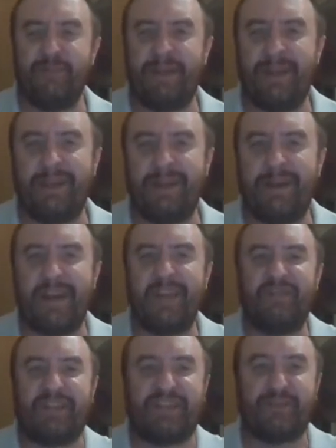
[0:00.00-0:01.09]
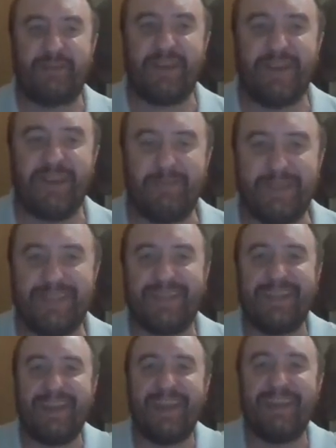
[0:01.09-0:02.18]
my live stream is
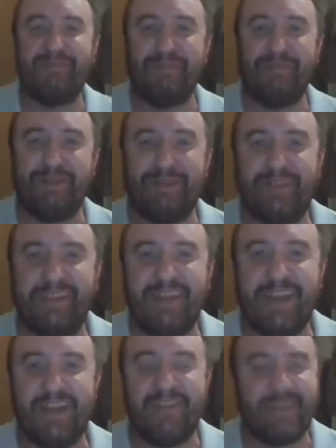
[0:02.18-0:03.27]
enabled there.